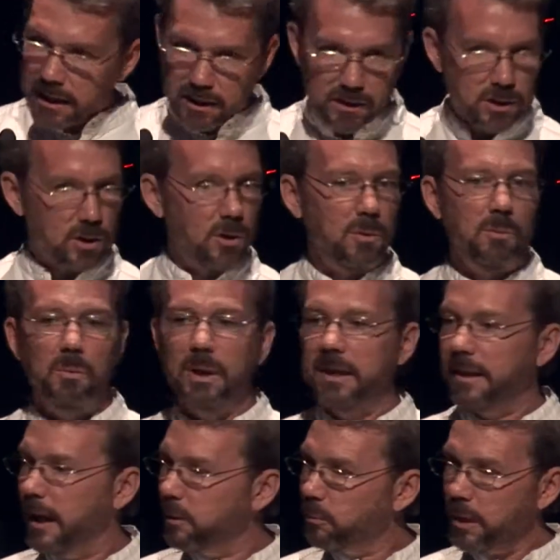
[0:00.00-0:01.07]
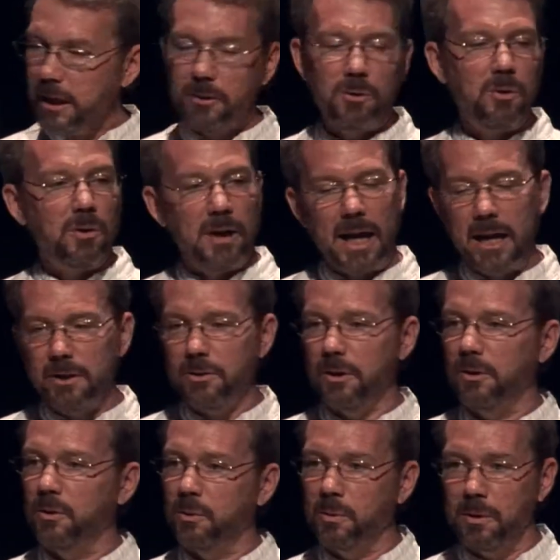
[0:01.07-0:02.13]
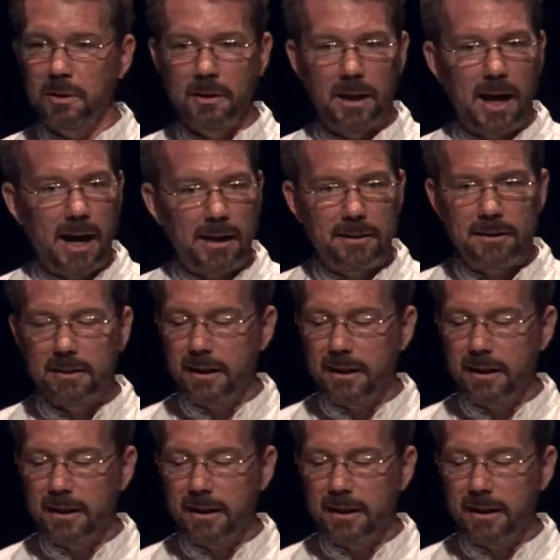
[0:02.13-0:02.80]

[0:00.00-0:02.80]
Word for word: you know, with 10 weeks, you can actually do a lot.